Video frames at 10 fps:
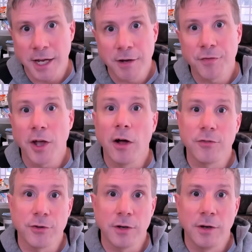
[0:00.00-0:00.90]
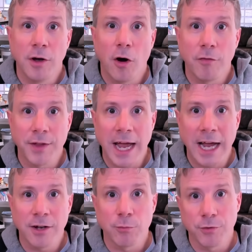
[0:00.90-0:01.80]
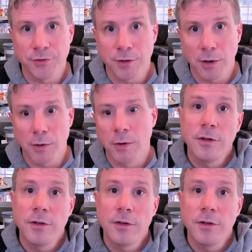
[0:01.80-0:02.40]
if the answer of the AND was 0.